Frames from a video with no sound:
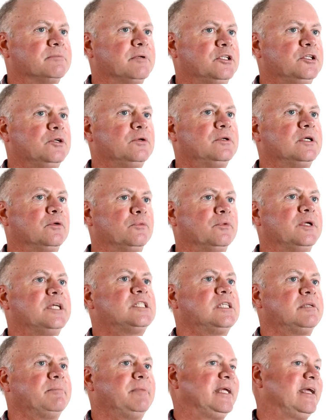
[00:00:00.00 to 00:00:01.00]
but you can
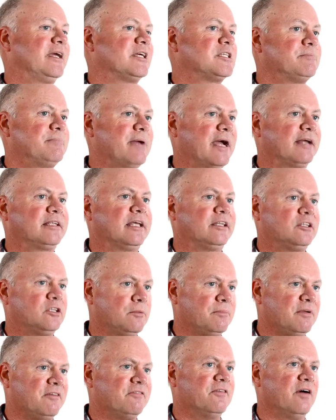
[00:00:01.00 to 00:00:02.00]
reasonably expect that
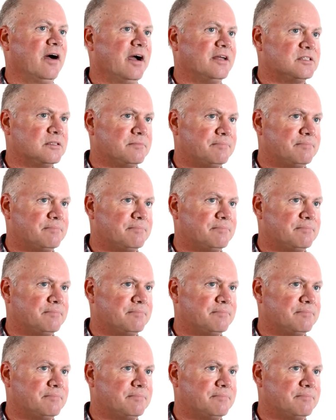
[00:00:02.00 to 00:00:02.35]
there'll be fines